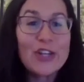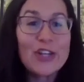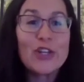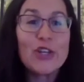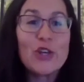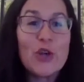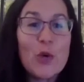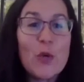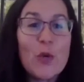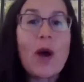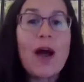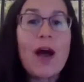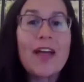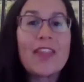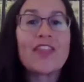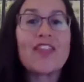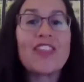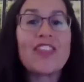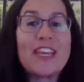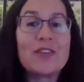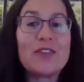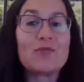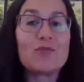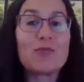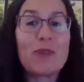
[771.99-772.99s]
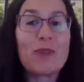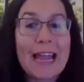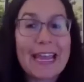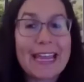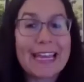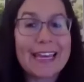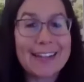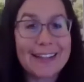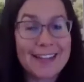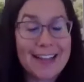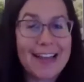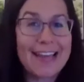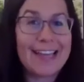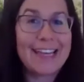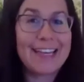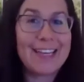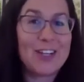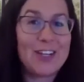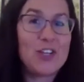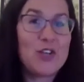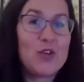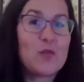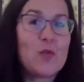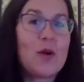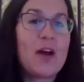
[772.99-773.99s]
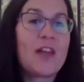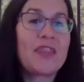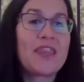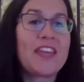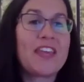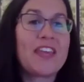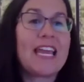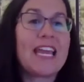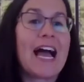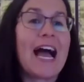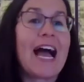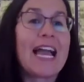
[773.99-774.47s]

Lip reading: You want the right client. You want the